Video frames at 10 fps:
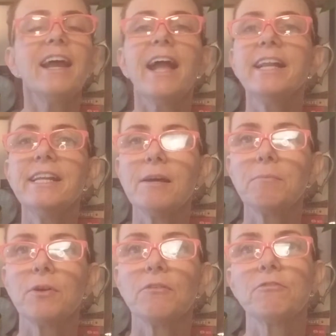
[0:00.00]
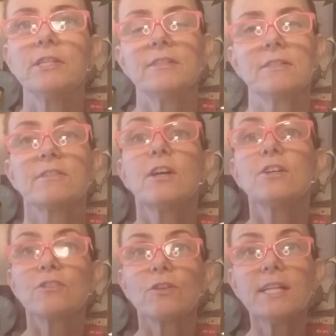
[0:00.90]
any number of reasons.
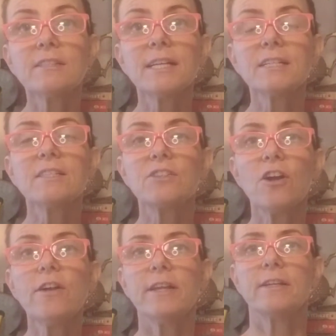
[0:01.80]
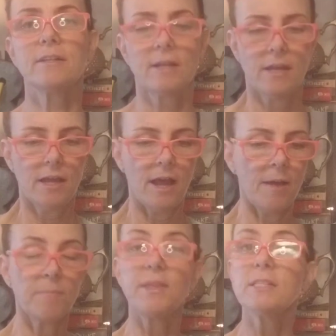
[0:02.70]
So let's get started.
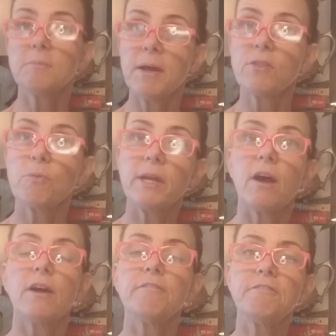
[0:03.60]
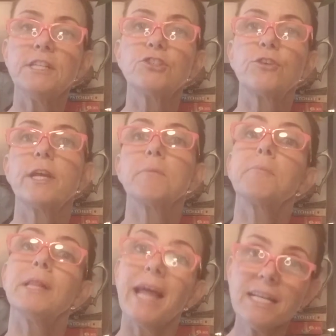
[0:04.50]
This month we are featuring
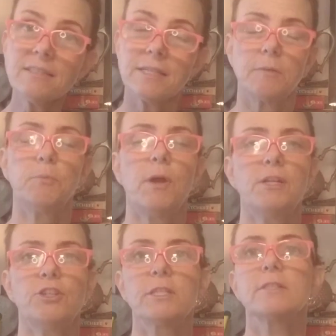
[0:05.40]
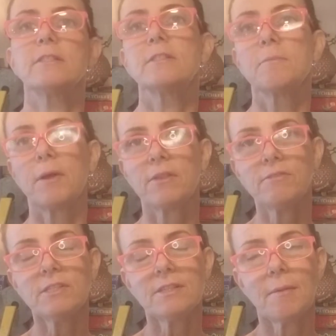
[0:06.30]
plastic projects. It's the month of
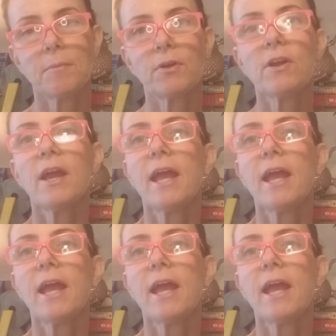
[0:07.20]
December,